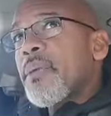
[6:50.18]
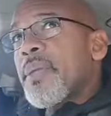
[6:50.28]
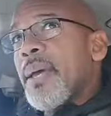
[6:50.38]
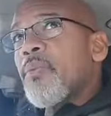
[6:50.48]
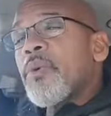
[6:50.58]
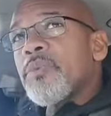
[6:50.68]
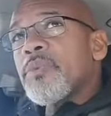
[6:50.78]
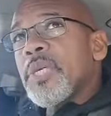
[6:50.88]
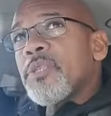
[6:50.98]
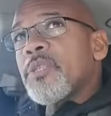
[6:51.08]
That
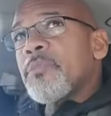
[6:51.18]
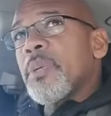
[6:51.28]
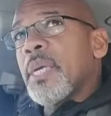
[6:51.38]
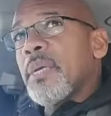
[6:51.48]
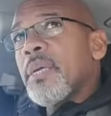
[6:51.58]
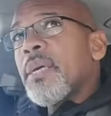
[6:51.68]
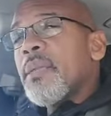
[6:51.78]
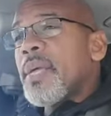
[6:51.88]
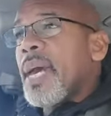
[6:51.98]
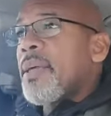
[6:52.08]
wound teaches me
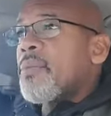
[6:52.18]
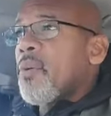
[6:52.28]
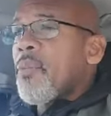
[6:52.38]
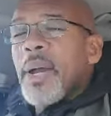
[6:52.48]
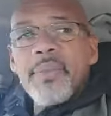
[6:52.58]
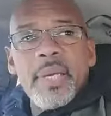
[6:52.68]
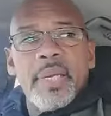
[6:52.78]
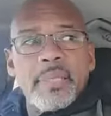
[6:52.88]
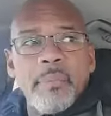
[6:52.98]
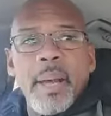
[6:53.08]
that the weather
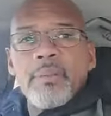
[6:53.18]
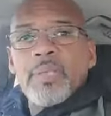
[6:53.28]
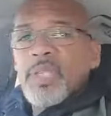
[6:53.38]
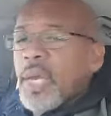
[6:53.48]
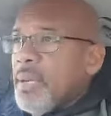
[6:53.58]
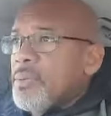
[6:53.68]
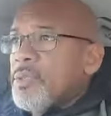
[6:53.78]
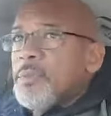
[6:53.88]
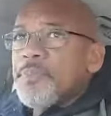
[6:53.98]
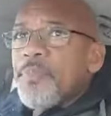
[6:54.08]
is about to
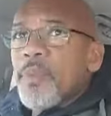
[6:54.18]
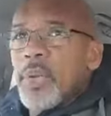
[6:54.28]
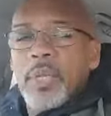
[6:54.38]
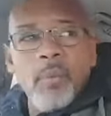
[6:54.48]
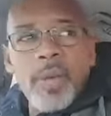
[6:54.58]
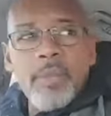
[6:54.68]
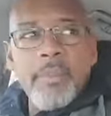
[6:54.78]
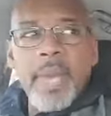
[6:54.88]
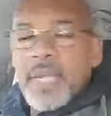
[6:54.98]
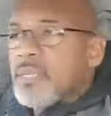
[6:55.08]
change. When the
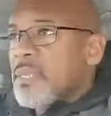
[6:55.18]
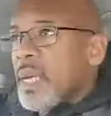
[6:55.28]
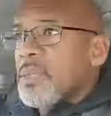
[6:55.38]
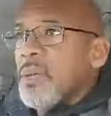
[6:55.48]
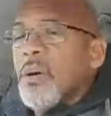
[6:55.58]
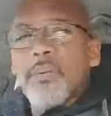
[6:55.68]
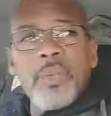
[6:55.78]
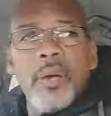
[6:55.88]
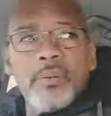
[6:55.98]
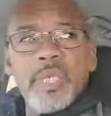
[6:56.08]
weatherman says, oh
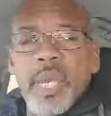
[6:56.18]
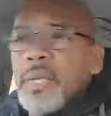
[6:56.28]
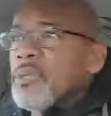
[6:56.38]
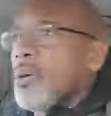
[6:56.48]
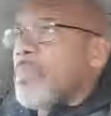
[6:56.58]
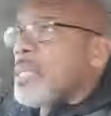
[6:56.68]
no, today's going